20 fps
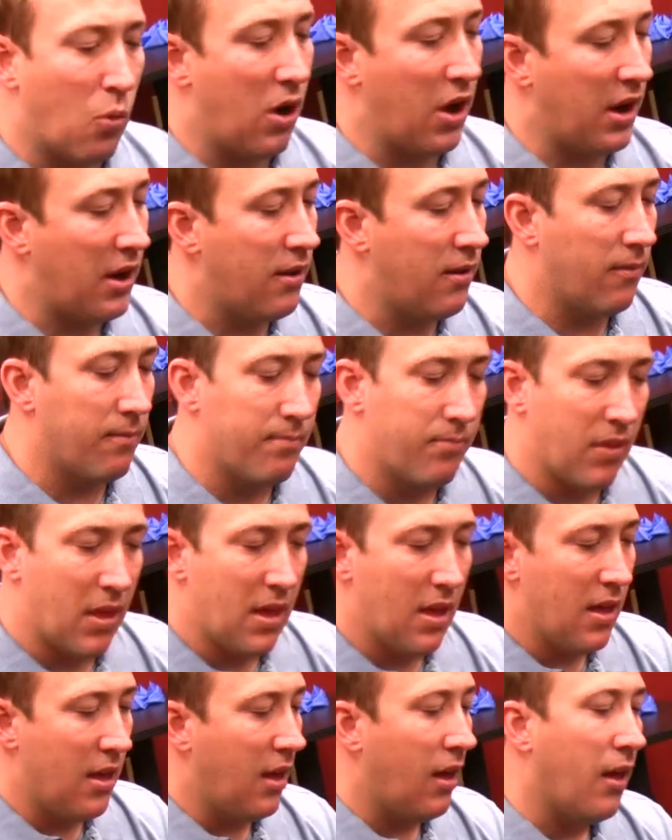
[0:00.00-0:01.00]
one,
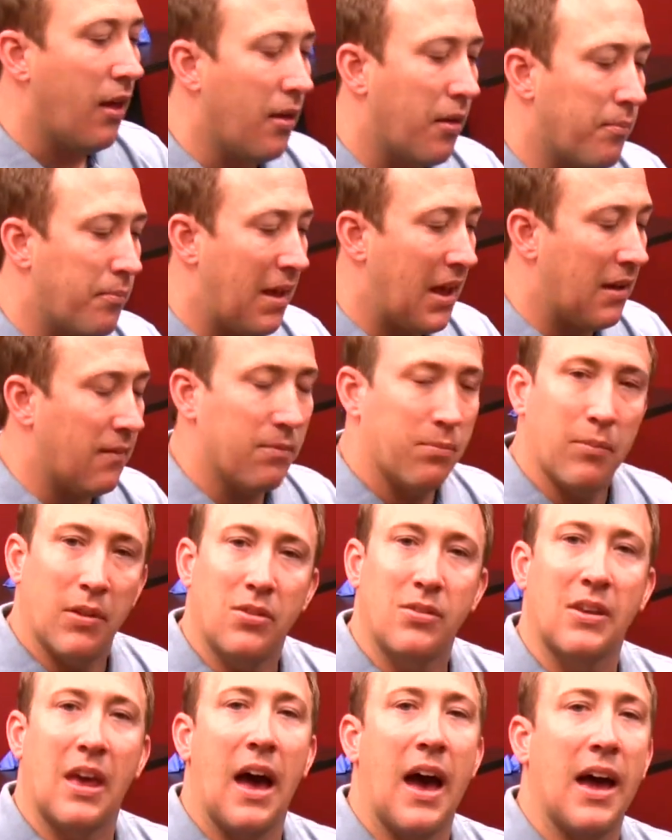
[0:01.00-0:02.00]
man, the
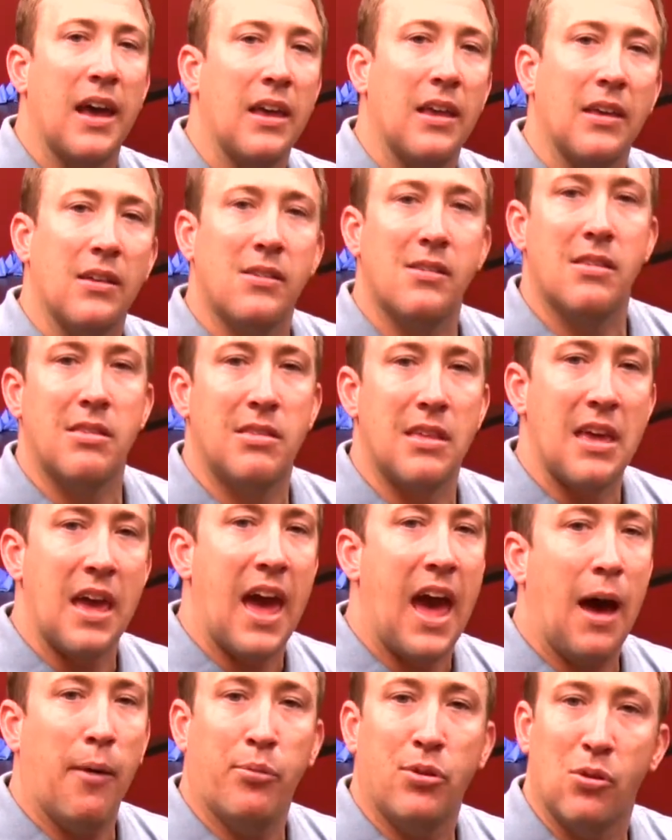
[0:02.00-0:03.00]
sky is the
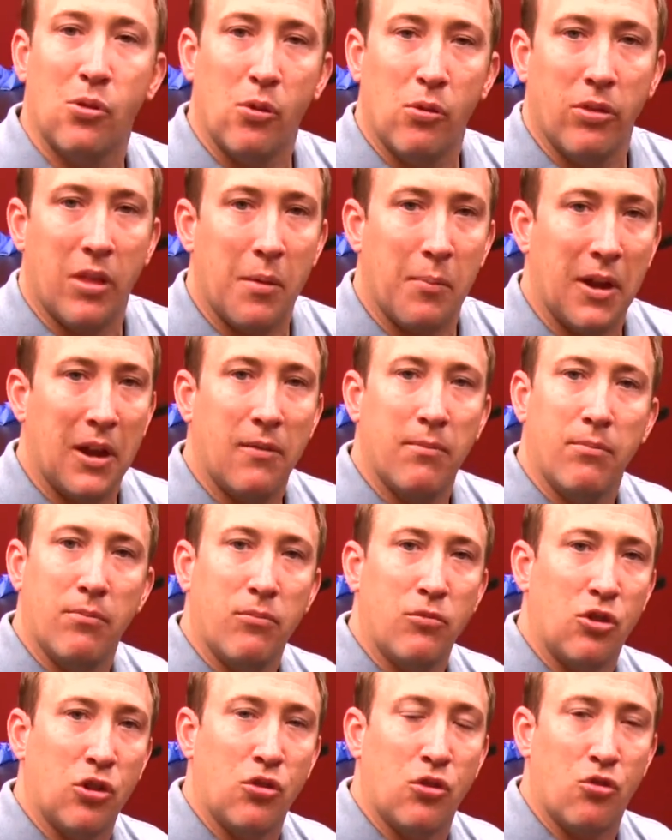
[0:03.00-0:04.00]
absolute limit.
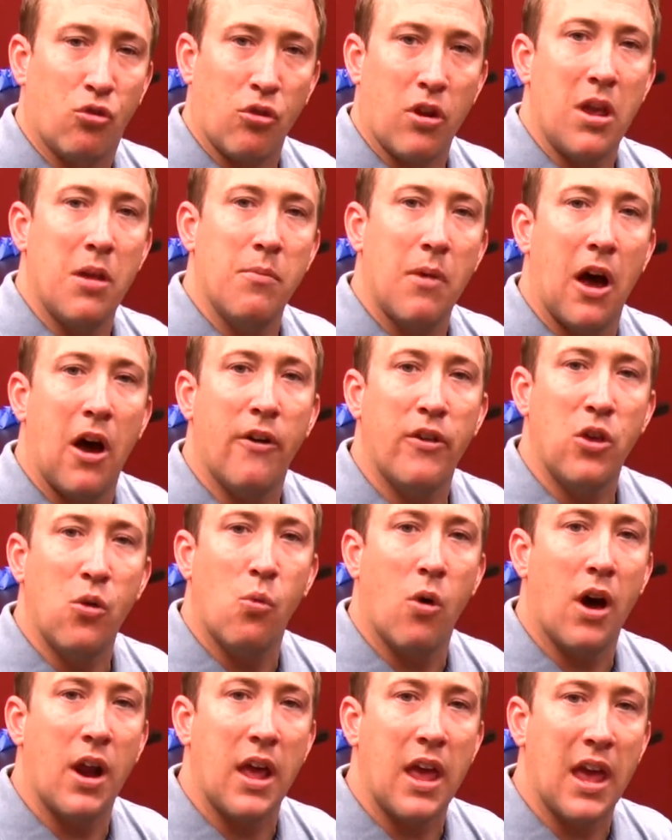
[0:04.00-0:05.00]
Just dream how you
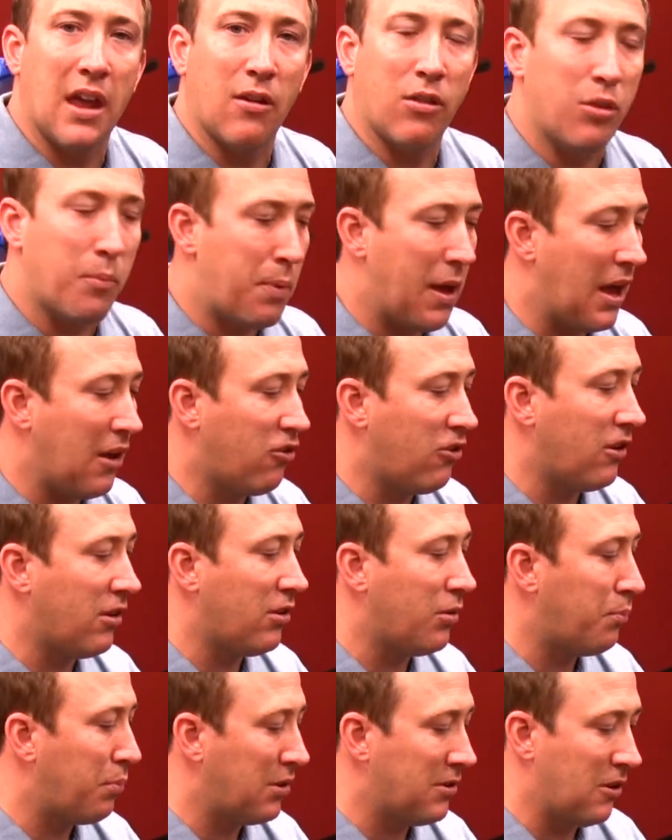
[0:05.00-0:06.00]
want to handle the
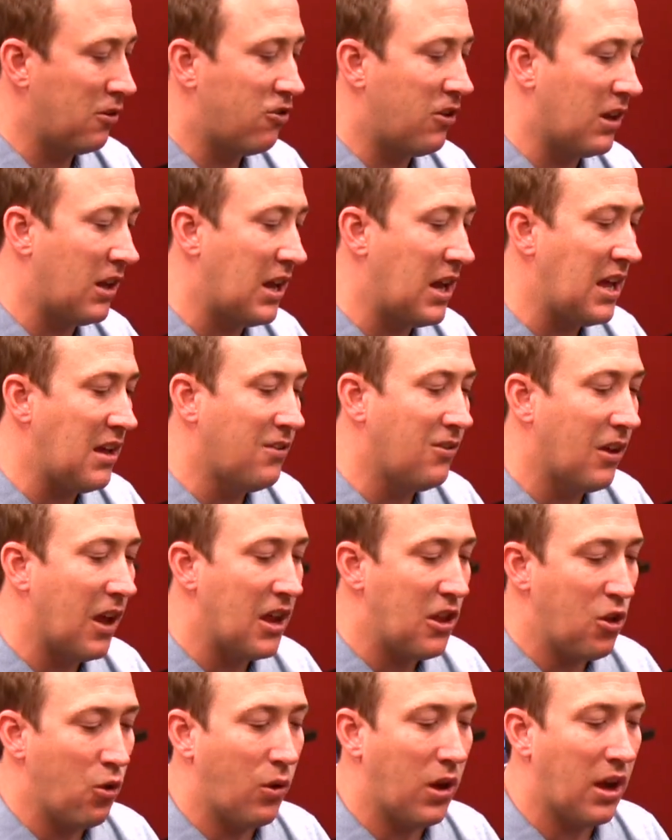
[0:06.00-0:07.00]
patient's positioning needs,
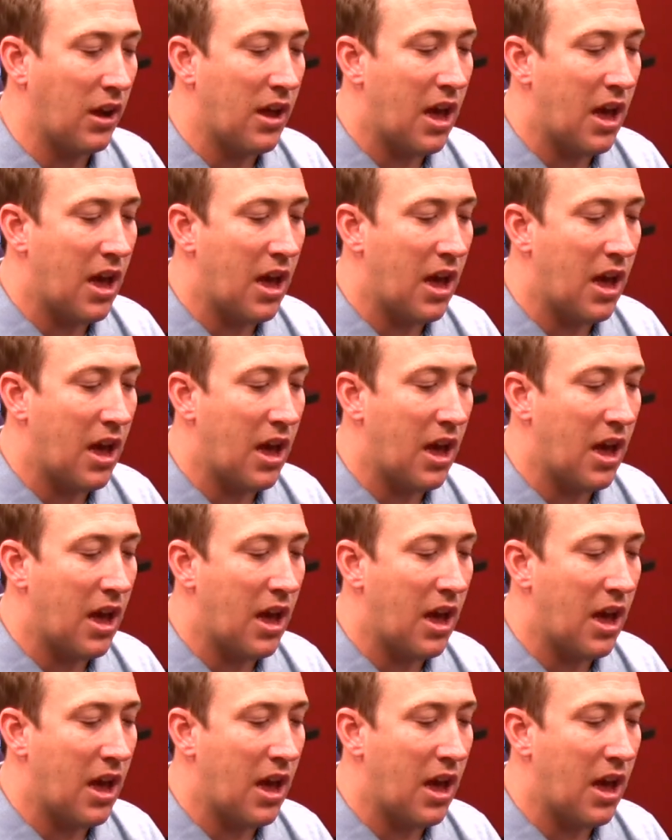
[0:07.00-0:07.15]
and you can